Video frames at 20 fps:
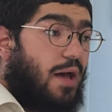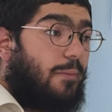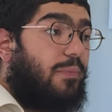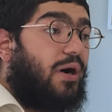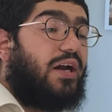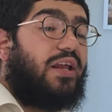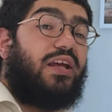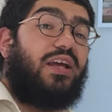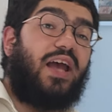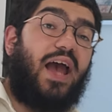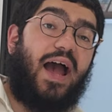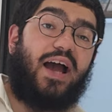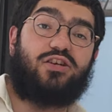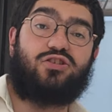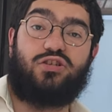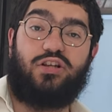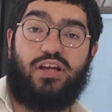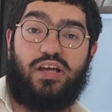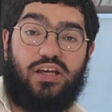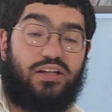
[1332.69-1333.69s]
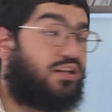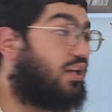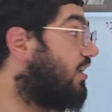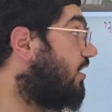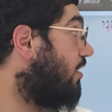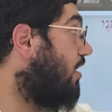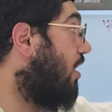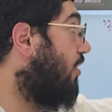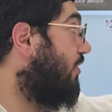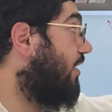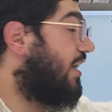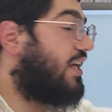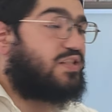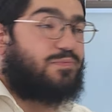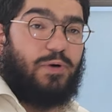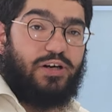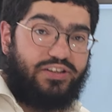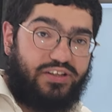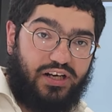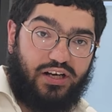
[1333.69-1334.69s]
but he didn't know, the
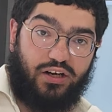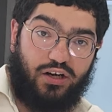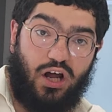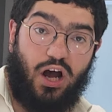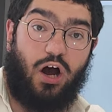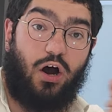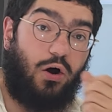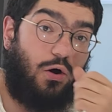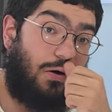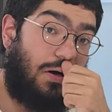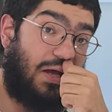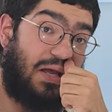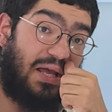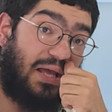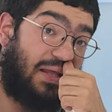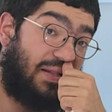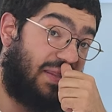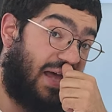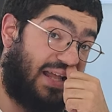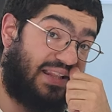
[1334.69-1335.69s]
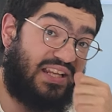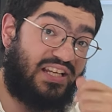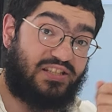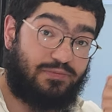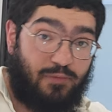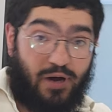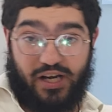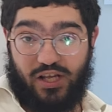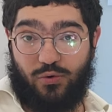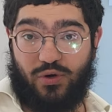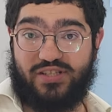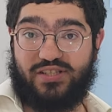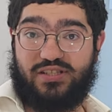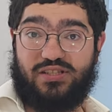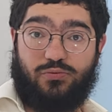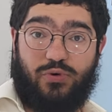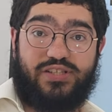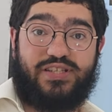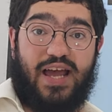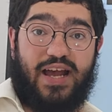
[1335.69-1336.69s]
gizbar didn't know that this money was
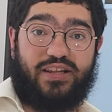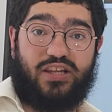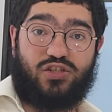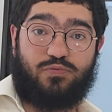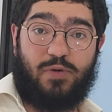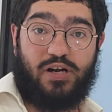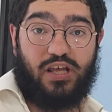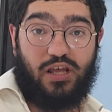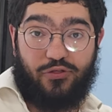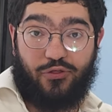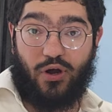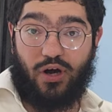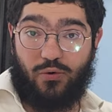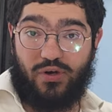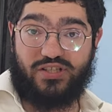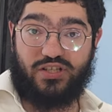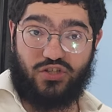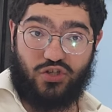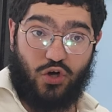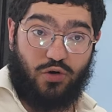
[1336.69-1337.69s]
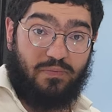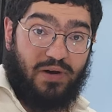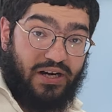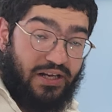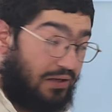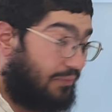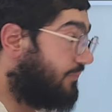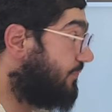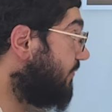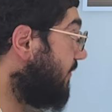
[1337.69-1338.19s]
Hekdesh money. He thought it was his own money.